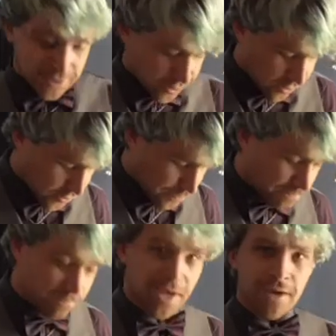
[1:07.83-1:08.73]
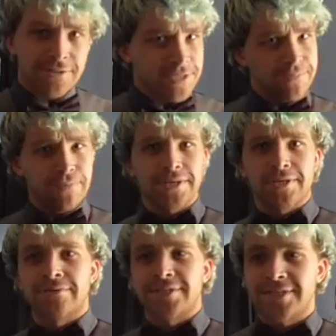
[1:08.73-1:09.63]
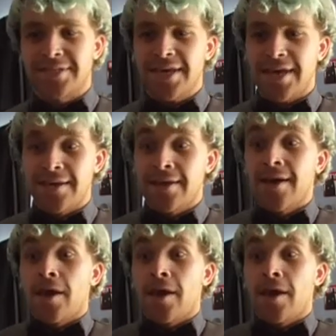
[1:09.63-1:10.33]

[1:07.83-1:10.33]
so yeah, it was actually pretty cool to see that.